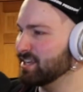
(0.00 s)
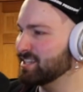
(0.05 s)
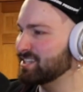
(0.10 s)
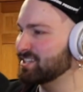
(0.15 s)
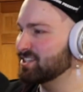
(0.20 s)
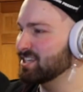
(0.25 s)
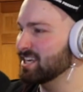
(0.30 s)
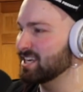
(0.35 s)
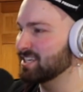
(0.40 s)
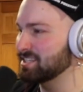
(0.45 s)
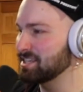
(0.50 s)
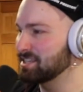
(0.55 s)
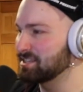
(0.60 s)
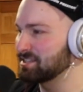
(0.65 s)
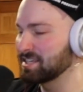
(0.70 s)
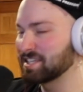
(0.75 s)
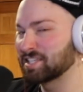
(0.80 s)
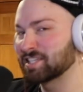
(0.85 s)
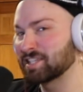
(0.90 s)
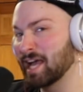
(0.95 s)
hit
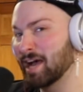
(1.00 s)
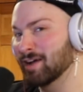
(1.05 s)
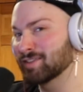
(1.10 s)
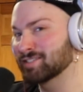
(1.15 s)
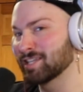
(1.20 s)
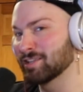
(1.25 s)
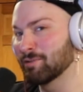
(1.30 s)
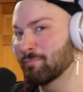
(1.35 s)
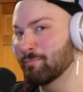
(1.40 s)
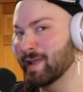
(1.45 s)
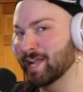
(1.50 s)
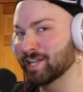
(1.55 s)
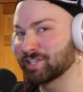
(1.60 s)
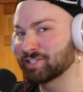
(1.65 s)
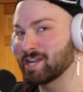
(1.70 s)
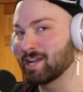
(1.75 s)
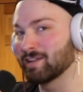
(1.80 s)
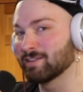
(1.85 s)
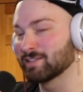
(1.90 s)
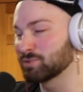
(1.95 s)
66,000 on the main
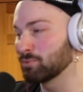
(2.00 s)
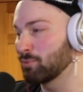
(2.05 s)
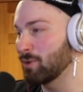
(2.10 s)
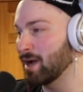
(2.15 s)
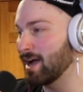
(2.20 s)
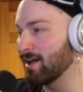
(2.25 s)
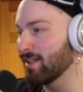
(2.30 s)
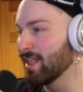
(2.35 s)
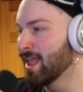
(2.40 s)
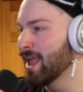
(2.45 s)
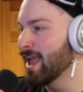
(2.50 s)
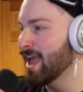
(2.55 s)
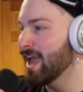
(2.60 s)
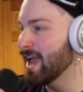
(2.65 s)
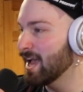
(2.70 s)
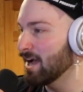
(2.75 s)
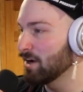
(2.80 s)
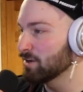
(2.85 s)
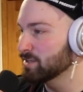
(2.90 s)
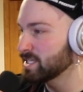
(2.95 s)
channel as well.
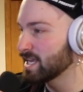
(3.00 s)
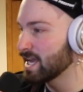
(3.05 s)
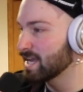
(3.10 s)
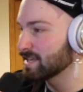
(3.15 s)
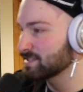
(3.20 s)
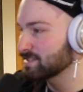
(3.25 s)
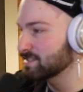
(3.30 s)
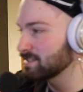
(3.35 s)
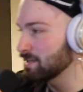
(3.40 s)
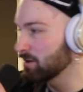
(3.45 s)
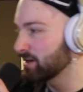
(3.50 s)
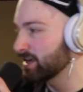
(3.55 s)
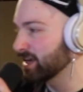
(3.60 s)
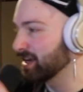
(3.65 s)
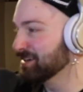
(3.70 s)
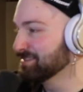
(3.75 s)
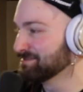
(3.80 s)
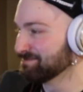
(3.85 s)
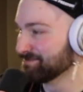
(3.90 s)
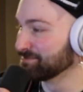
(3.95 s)
Hell yes.
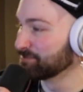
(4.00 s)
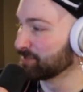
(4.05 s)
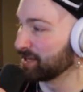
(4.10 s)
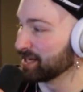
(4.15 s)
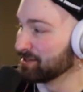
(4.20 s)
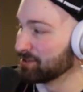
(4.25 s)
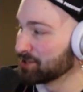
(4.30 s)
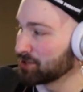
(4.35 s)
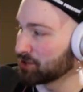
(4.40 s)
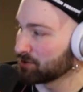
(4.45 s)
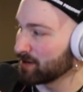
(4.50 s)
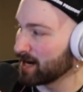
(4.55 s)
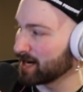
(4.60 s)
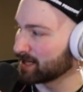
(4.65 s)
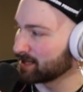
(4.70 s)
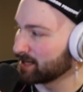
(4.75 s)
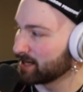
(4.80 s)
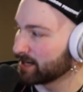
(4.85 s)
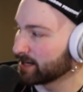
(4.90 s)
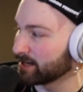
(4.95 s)
Okay, I'm getting
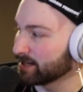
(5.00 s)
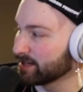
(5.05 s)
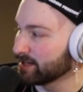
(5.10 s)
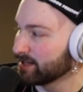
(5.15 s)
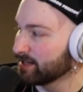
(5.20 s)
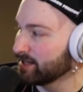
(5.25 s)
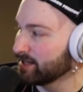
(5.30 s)
distracted here.